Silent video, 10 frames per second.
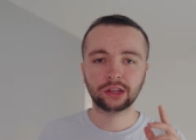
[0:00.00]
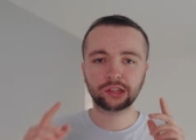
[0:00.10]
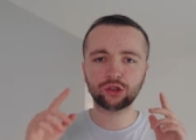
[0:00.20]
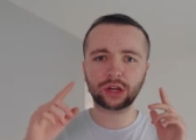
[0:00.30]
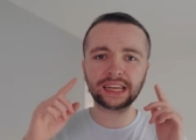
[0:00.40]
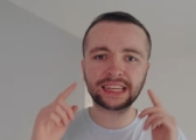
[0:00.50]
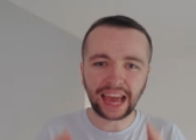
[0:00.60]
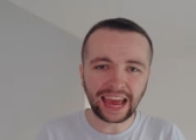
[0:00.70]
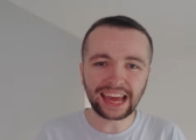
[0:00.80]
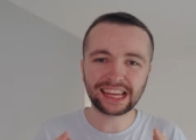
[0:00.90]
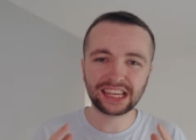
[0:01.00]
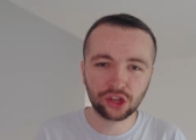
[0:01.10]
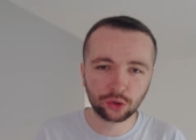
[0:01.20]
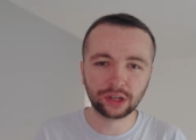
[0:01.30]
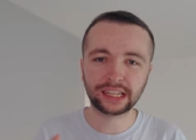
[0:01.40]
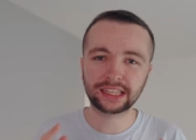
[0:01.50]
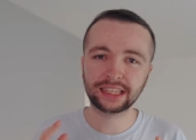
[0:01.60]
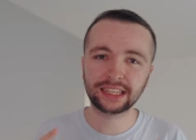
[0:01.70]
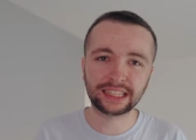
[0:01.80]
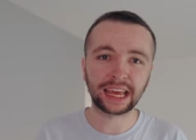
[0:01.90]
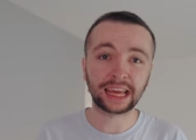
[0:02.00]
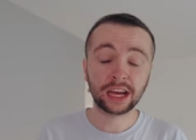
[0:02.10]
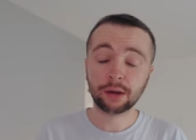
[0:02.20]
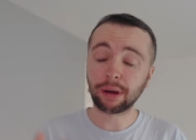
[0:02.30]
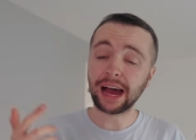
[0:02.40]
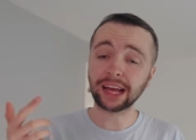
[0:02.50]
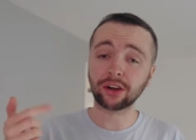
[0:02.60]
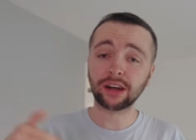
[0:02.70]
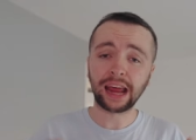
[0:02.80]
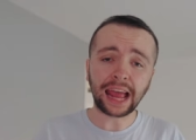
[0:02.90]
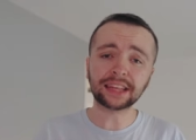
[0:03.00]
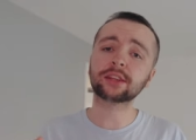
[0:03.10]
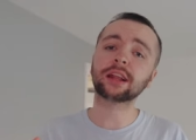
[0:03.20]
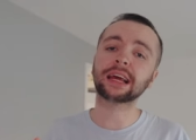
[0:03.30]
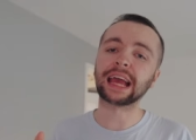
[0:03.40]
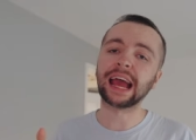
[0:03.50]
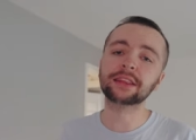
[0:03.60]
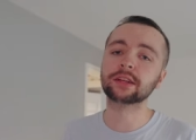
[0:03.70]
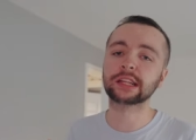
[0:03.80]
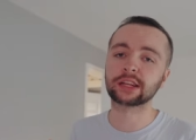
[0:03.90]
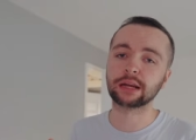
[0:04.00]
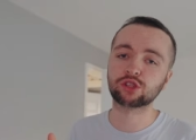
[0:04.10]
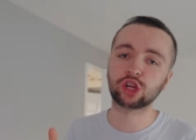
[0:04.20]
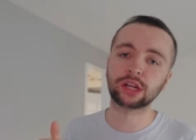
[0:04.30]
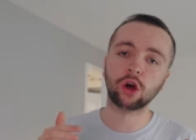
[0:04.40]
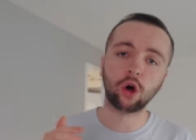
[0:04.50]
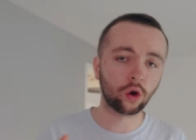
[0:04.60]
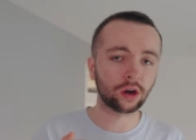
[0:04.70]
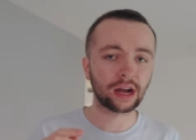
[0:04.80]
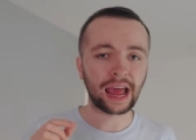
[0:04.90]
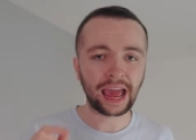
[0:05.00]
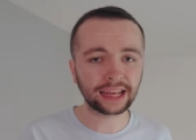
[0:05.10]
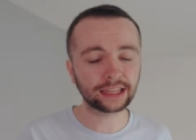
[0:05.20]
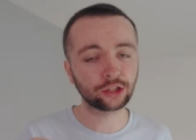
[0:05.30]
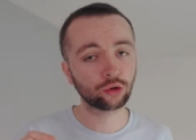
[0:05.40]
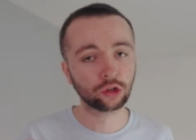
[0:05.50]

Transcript: So you can get yours today by either heading to the link in the description or head into